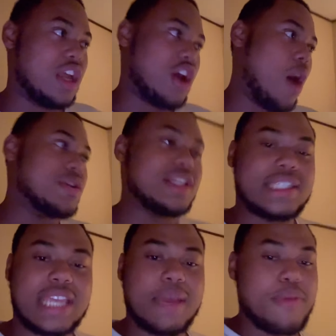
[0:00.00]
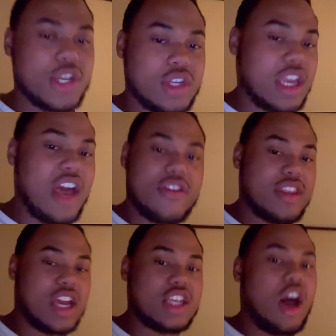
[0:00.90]
y'all was in the same picture together.
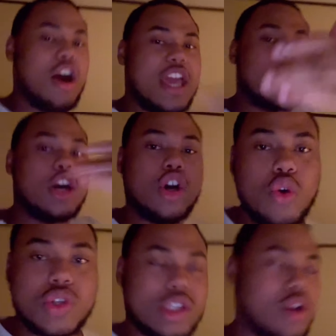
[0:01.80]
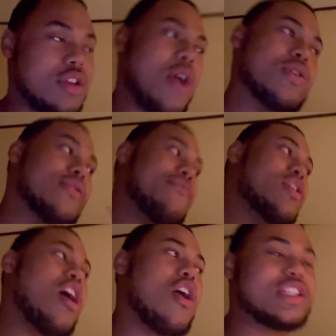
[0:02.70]
Nigga, y'all in cahoots. So there were some
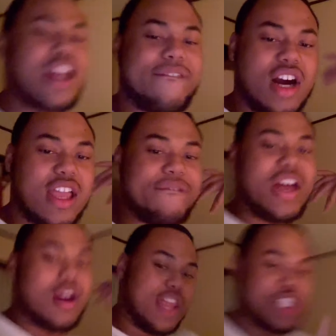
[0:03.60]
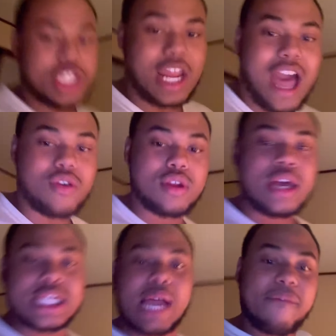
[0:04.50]
flaws and I fucking found that shit out.
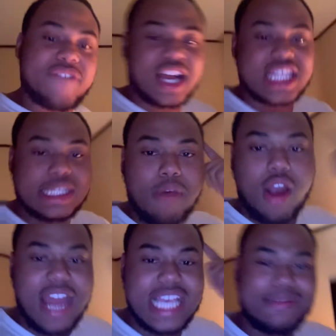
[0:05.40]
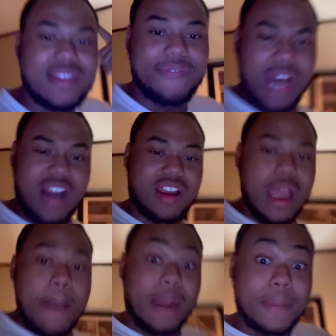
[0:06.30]
Because I'm a fucking smart-ass motherfucker.
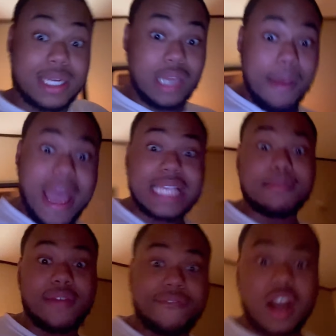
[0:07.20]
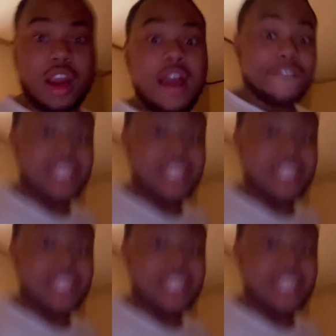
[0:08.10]
But I'm a dumb-ass motherfucker for